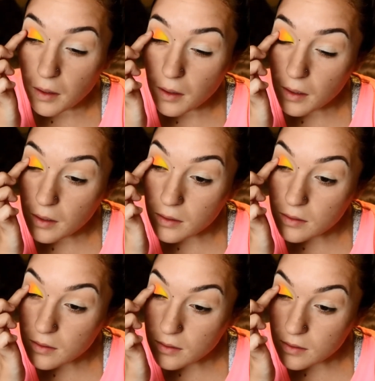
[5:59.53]
and
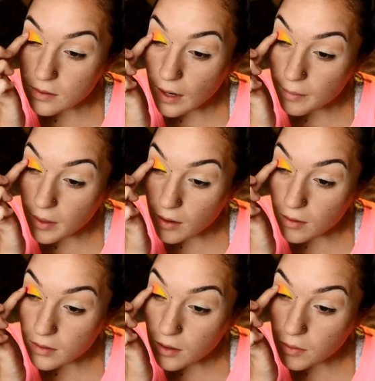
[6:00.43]
dab it
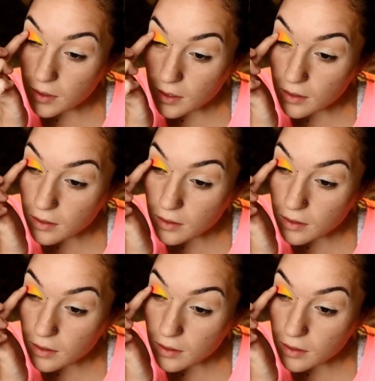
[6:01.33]
on the corner.